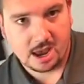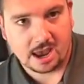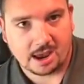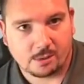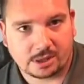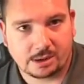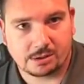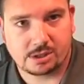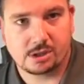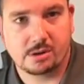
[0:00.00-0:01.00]
And what they
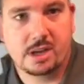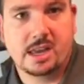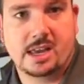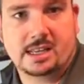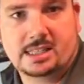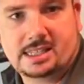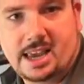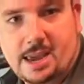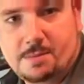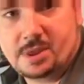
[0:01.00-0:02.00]
will do is
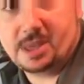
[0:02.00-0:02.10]
tape